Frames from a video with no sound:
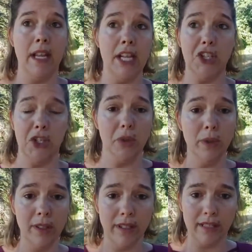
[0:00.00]
issue
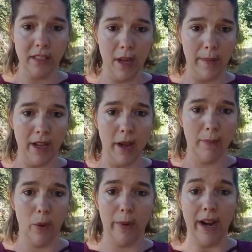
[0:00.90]
that's coming up
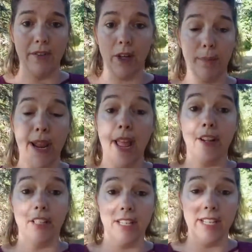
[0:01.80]
or whatever
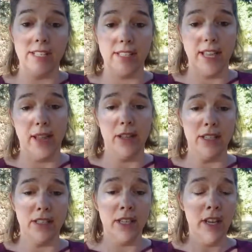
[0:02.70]
pattern it is that
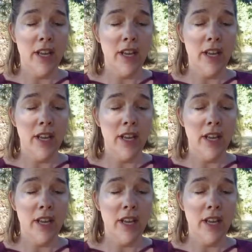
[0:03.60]
is